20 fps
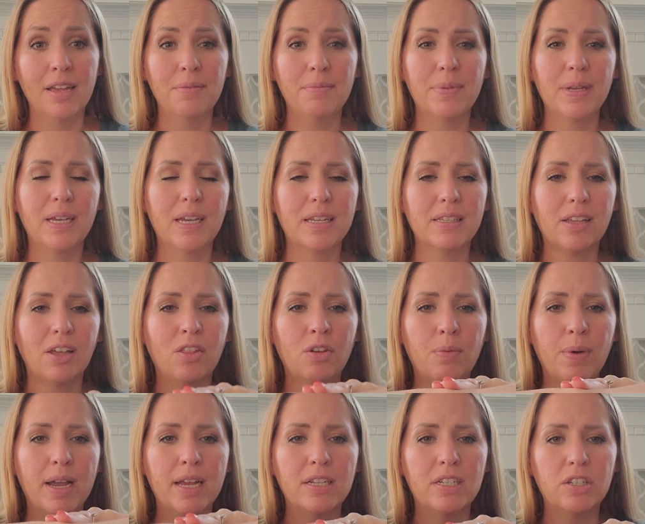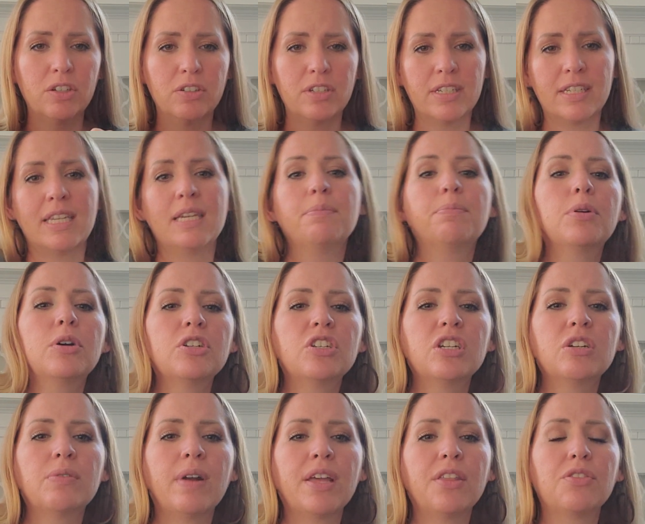Because otherwise you'll just keep
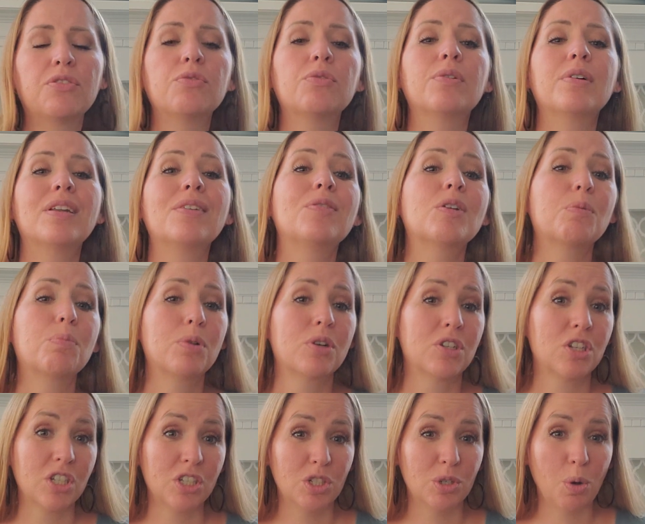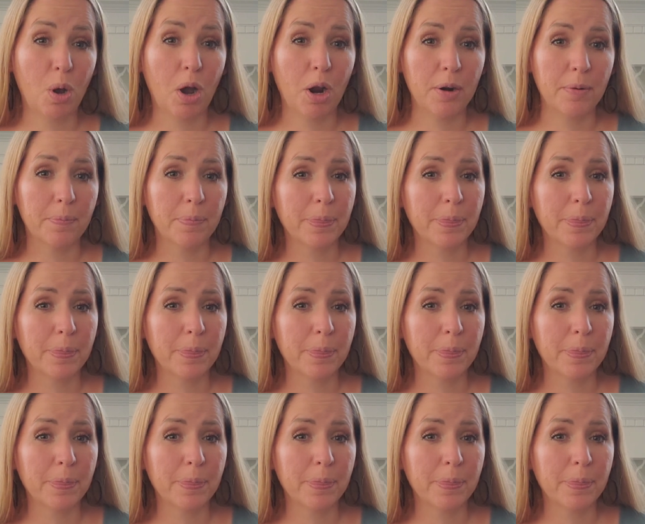pushing right through it if you're pushing too hard.